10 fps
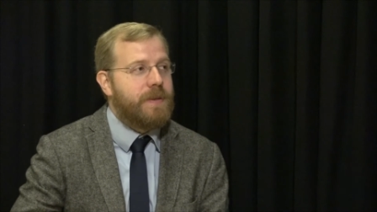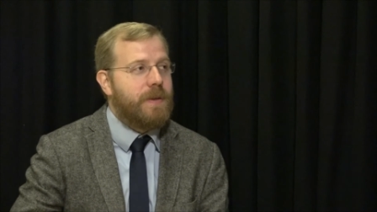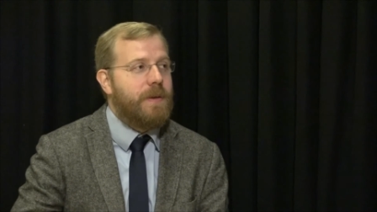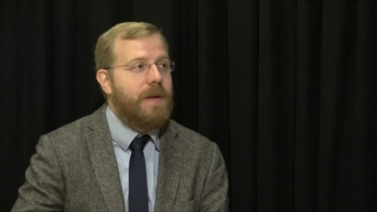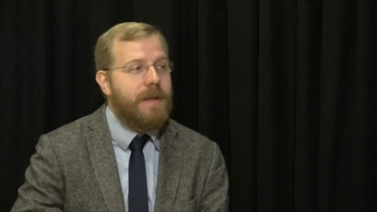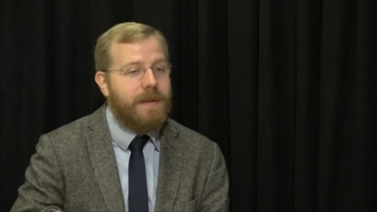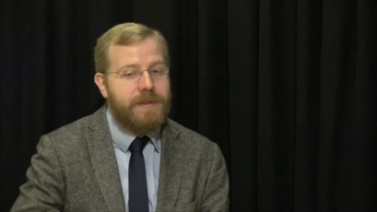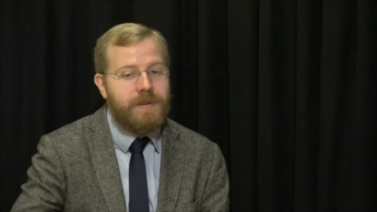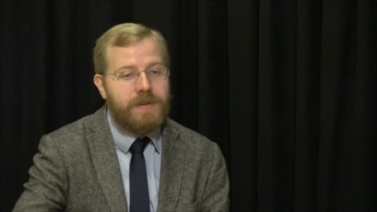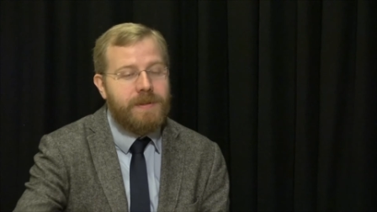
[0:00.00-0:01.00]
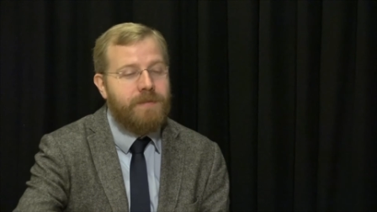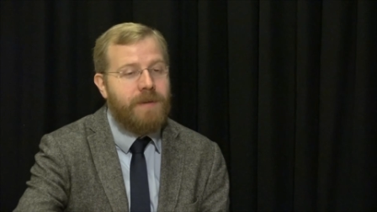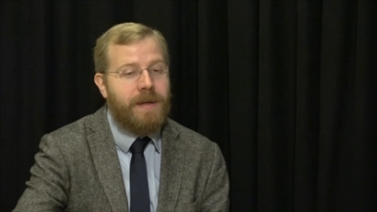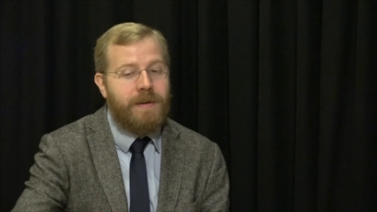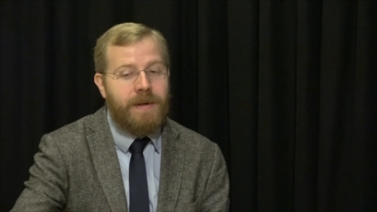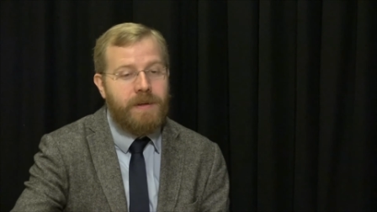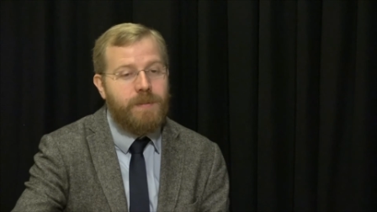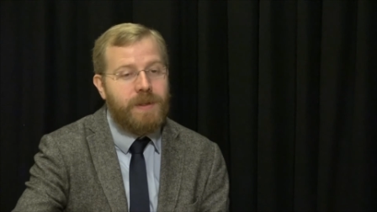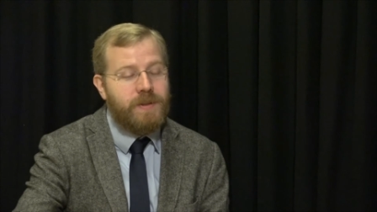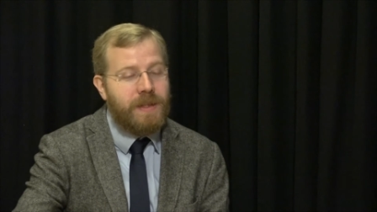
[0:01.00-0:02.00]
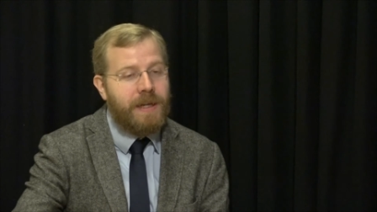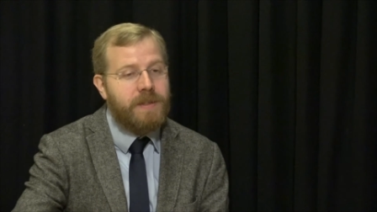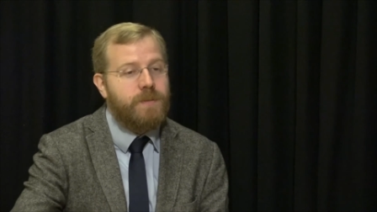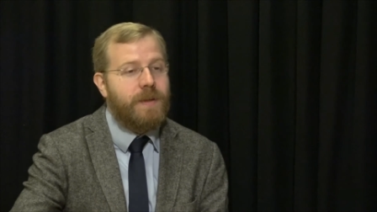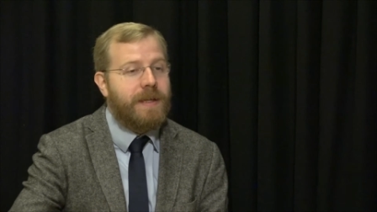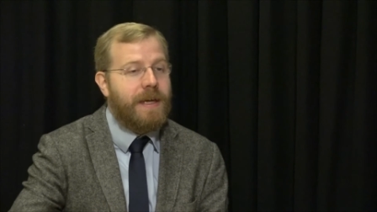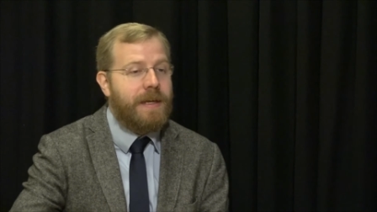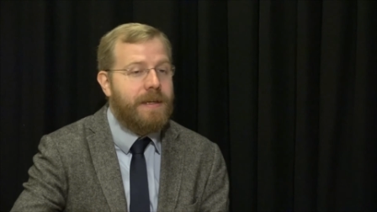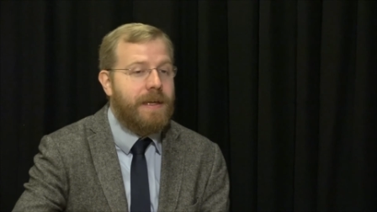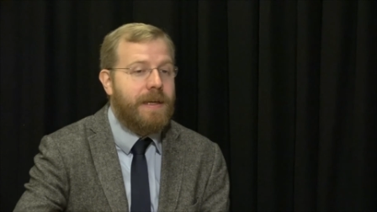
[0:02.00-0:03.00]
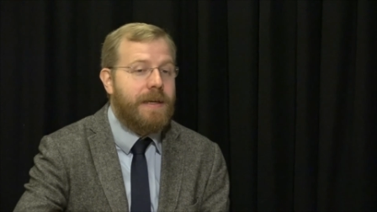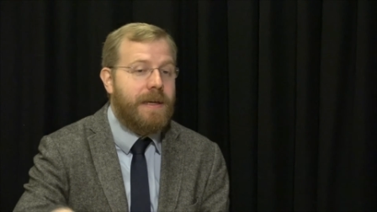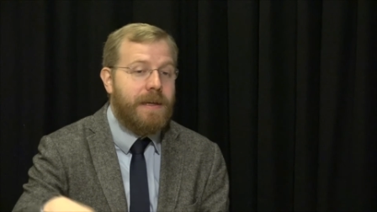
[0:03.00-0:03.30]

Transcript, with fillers: So this doesn't really need to be changed. We can uh,